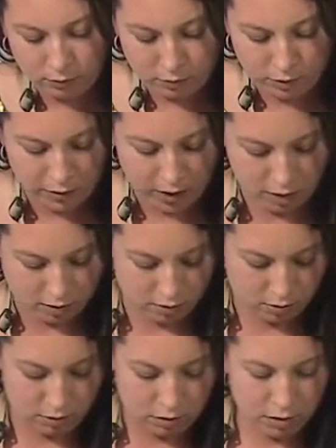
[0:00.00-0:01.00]
Okay,
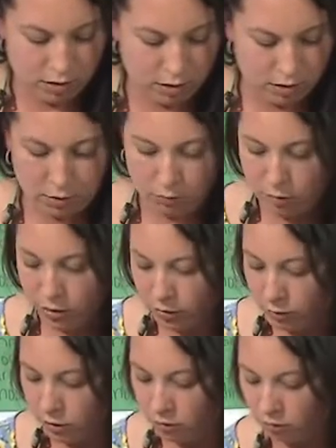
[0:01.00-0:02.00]

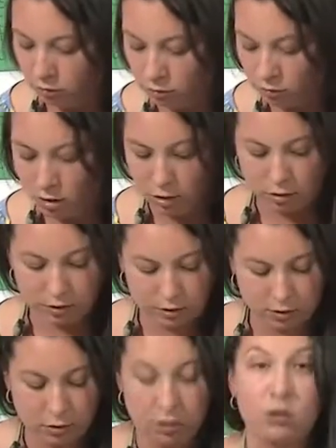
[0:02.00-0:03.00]
marshmallows, straws,
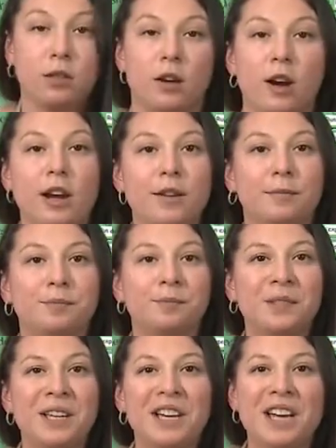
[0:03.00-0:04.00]
scissors. All right,
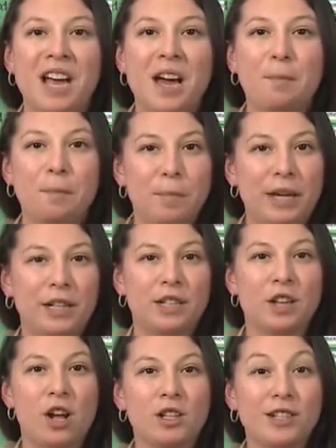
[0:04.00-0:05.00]

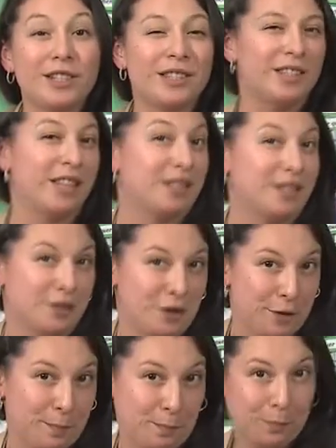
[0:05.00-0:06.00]
paleontologists, let's
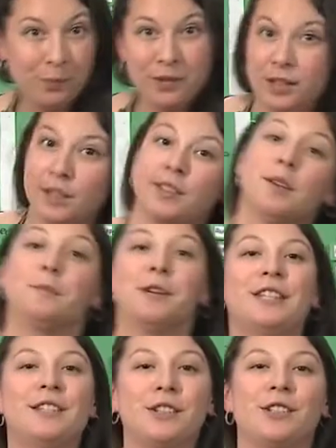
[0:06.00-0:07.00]
learn. Some
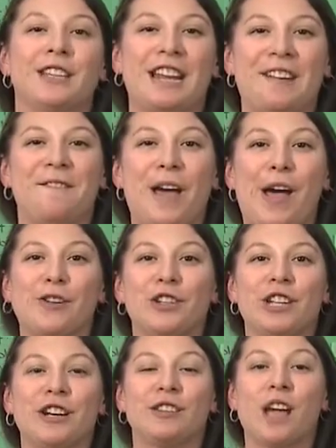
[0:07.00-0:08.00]
research that I found
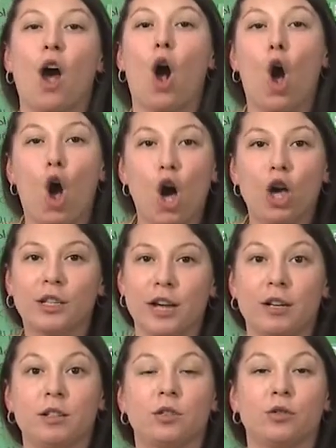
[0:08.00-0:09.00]
shared that all
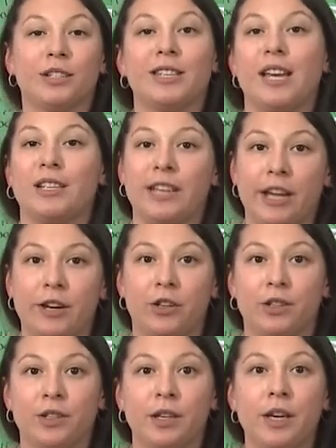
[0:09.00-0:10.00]
dinosaurs had
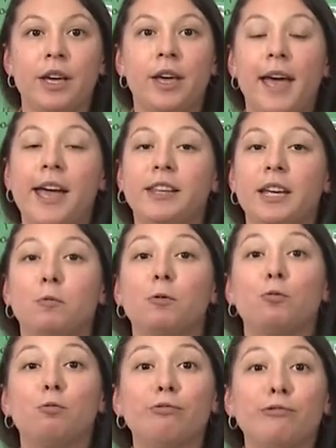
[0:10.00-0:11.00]
tails, and they
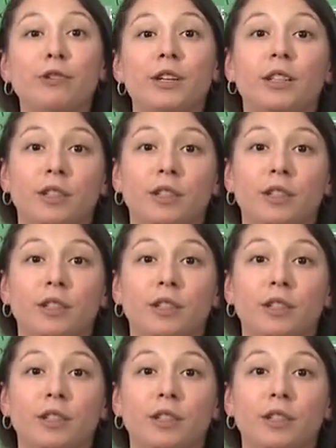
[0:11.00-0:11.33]
were really,